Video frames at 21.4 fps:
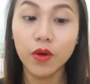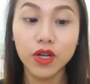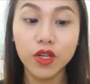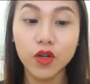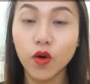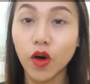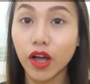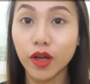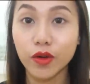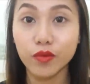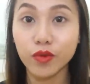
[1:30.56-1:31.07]
ewan
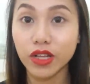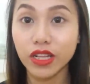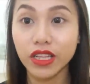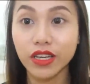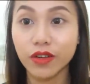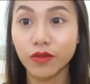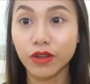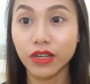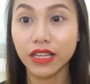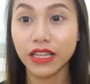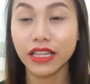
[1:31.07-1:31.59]
ko, I really,
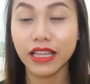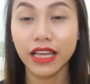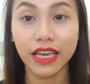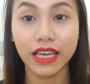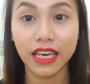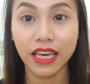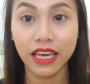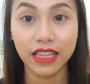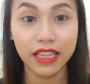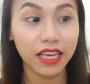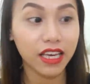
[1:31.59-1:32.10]
really
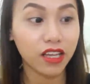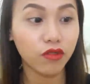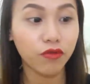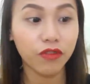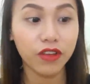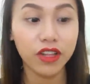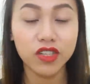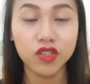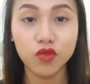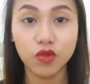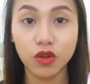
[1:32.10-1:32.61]
like it. It
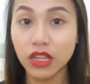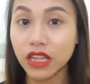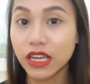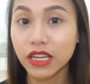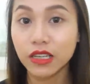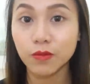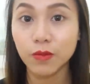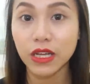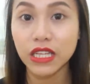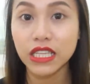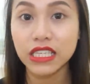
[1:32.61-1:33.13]
feels really
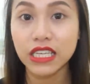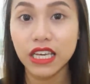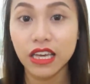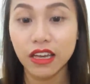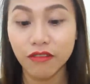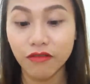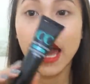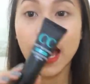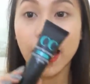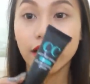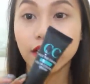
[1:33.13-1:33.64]

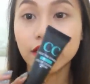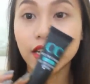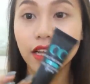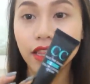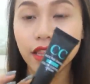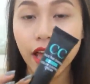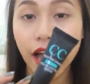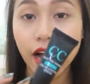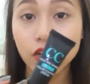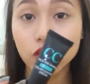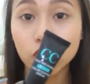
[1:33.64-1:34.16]
expensive. And
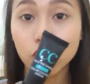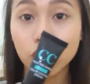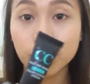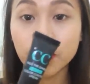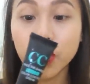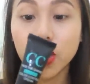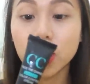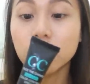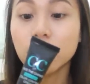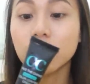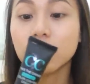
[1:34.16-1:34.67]
the
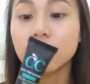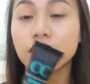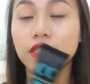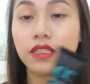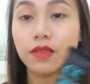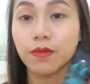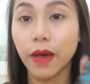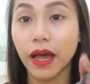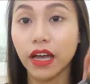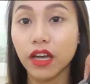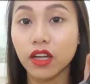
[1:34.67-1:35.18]
actual
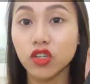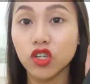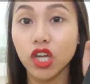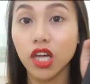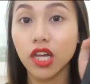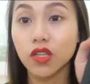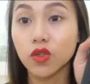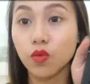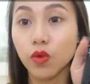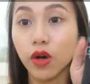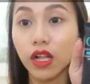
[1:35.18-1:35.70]
product's
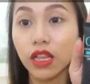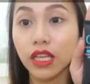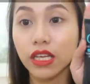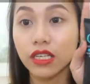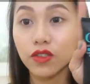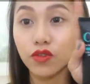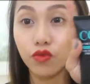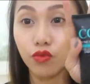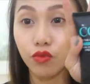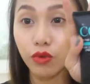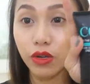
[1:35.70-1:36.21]
packaging as well
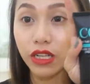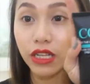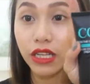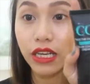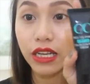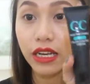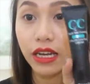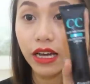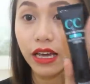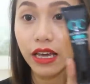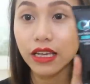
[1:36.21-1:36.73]
is
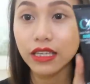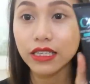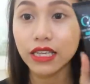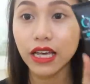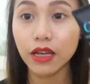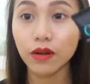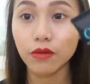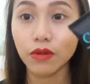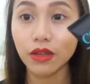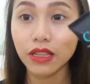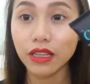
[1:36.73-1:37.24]
really
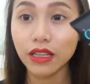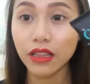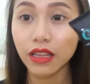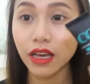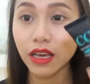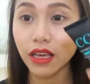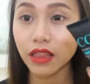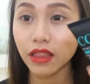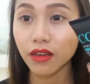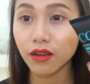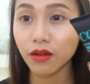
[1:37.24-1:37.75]
nice. I really
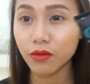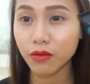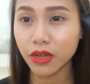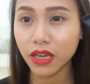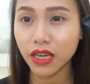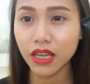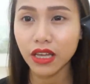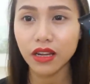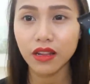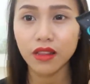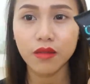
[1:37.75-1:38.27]
like the
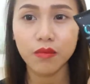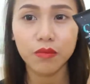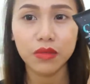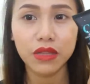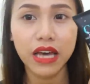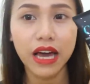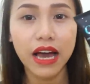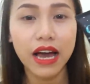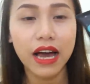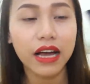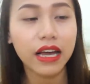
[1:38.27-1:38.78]
green, the
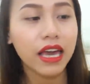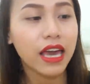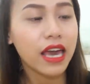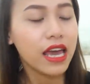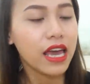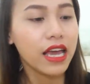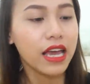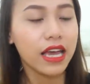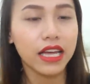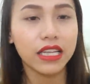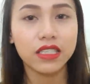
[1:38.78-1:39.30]
black.
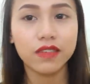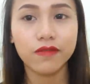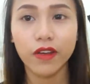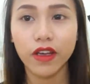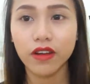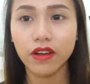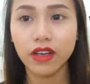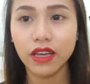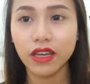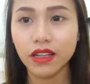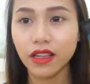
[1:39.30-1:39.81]
It's
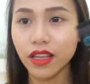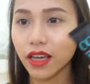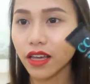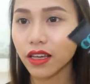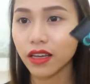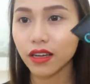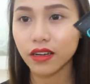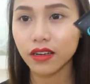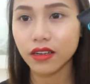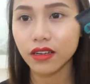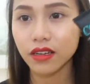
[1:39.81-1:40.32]
very,
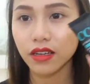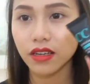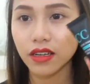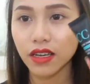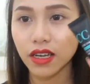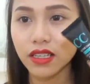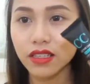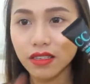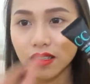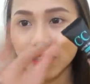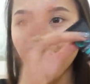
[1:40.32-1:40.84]
like,
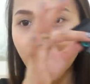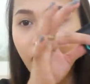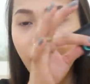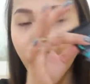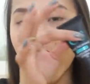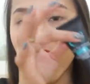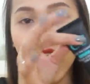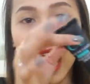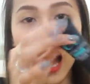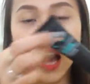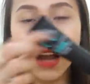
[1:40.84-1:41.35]
it's,
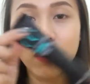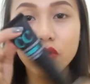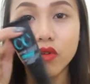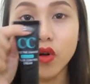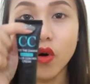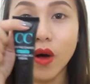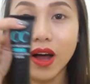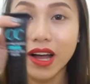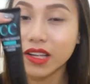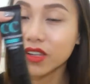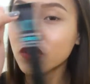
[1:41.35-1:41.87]
I don't
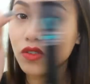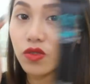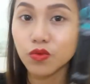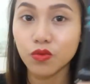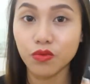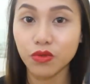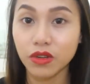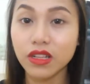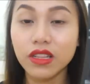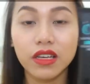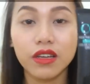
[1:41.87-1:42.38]
know. I
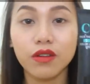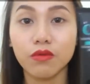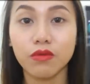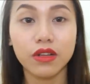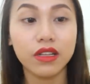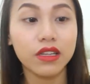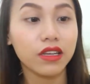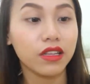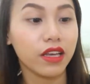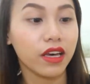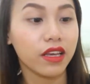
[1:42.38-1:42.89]
just really,
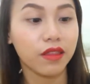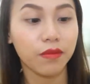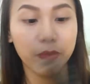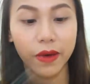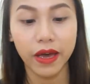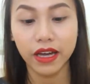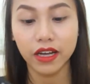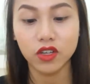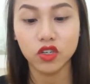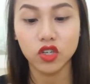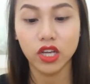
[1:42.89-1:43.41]
really like the
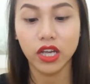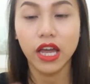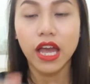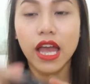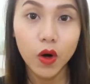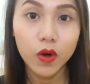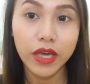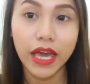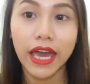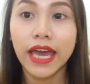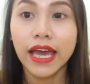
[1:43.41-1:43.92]
packaging.
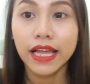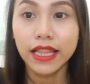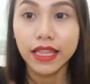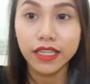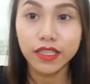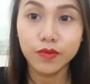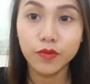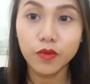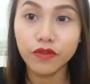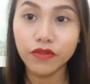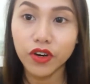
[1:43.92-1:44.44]
Okay,
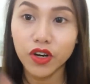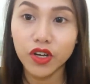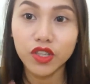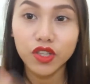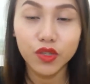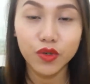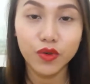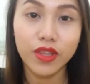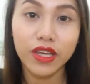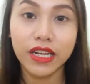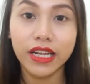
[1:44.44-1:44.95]
let's move on
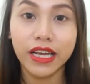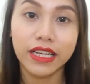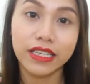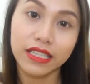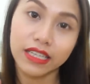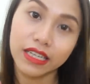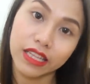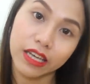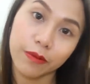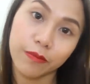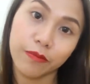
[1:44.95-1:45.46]
to the
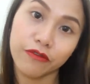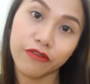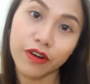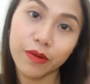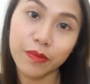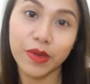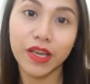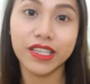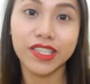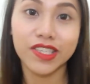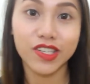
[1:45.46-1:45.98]
next clip from